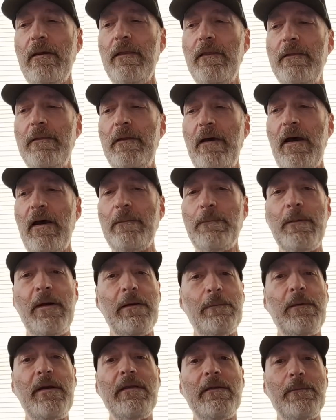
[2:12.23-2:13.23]

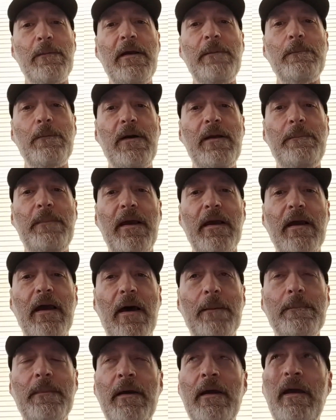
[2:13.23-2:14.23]
we pick
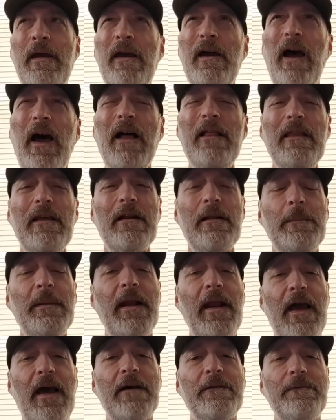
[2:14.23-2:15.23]
up a little
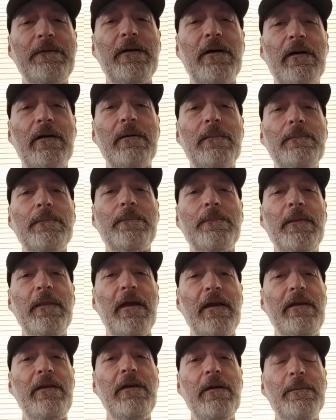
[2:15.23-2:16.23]
bit after
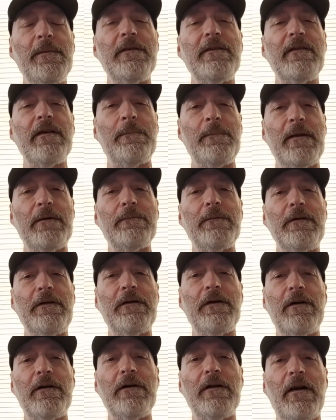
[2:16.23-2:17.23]
the humans have been
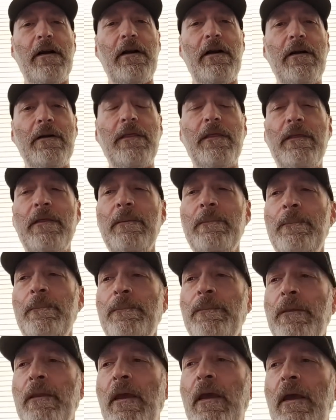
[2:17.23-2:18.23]
returned to Earth,
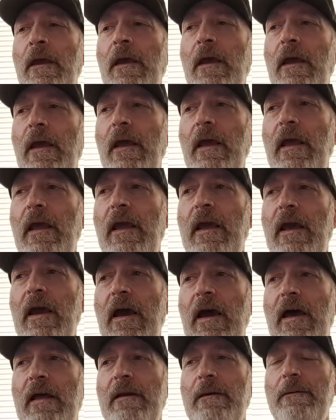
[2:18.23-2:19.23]

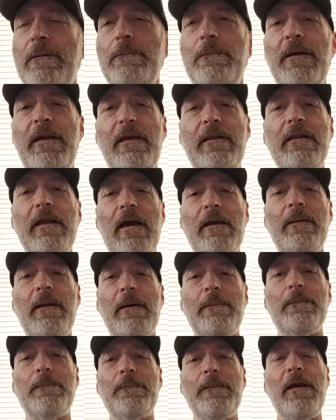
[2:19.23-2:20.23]
and
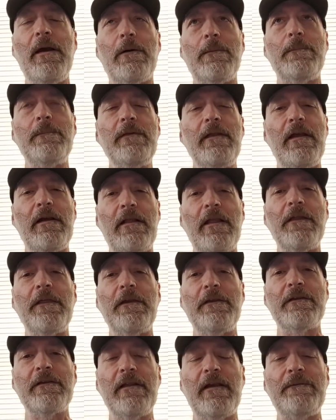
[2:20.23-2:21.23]
Lilith
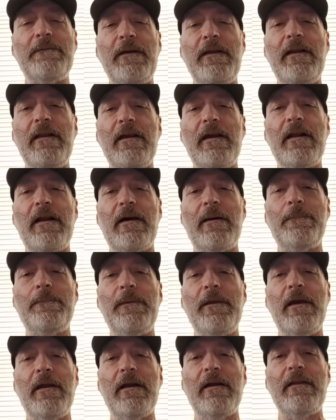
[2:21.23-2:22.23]
is living
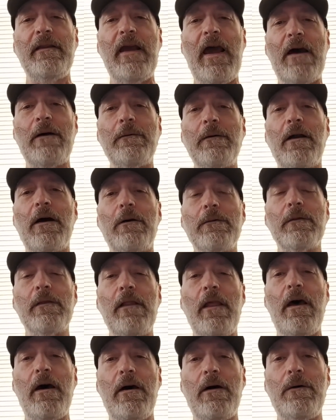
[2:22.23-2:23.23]
in a town called
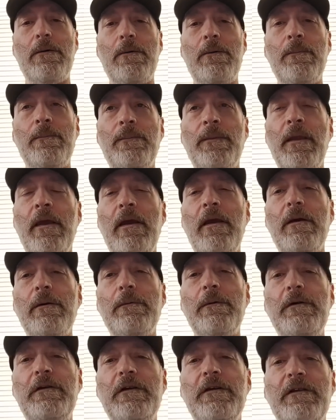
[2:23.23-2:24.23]
Low,
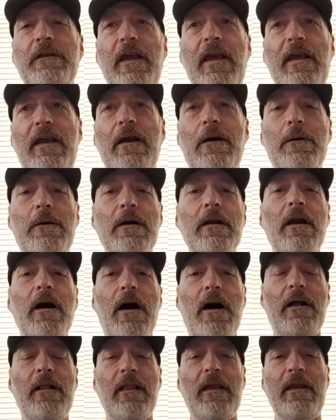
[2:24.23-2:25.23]
which is a
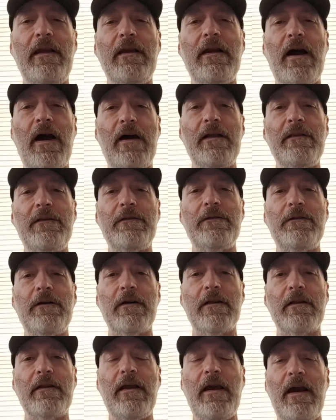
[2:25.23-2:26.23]
Oankali
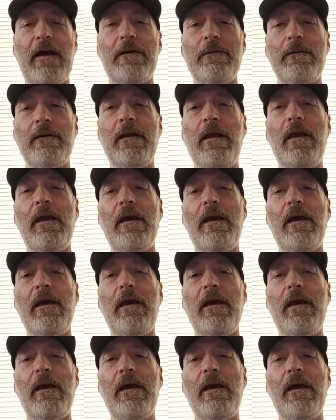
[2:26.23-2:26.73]
construct town,